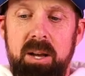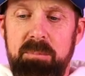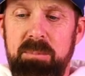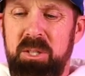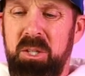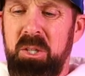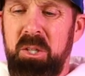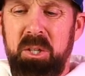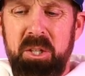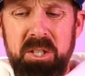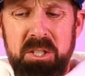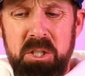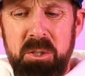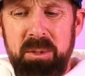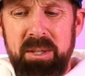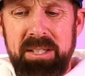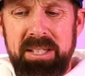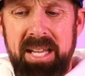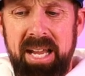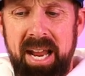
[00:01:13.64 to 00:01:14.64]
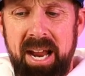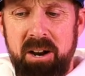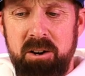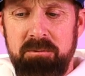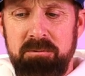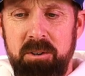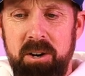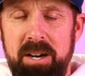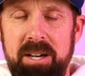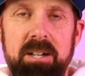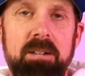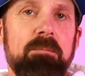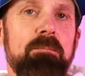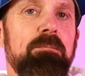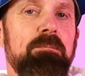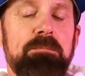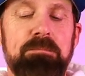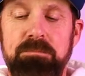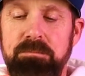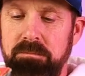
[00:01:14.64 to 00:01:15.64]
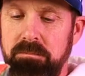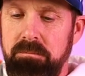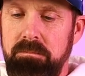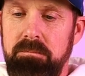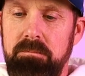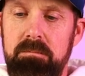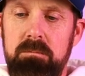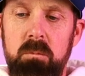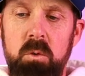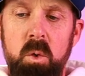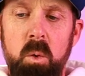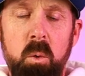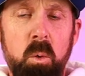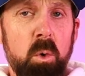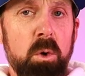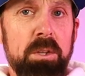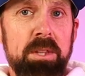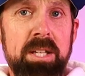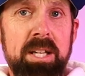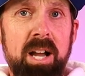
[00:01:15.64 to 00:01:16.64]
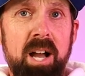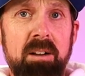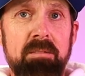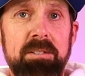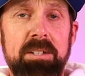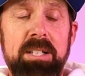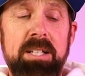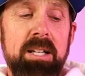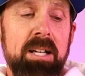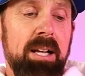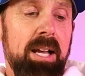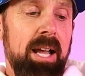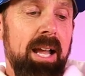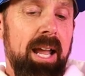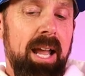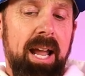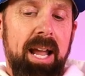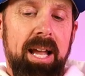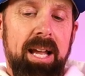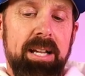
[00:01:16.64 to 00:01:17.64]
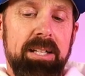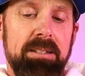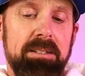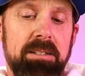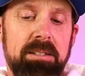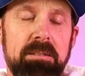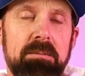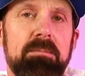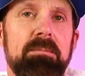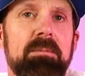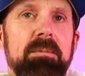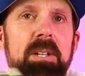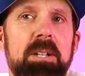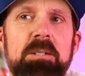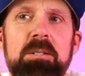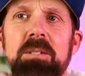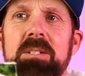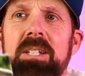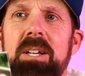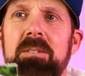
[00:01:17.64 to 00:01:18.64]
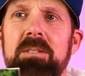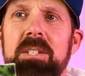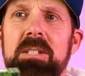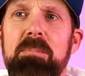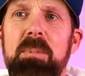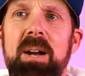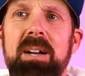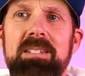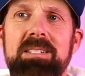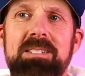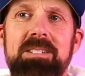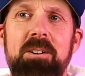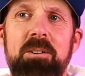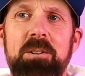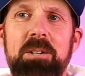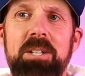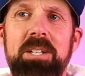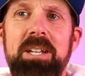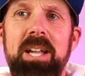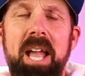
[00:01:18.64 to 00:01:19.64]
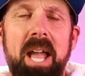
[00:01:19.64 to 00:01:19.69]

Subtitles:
You could do it in the air fryer or the oven. And as you can tell, this box is already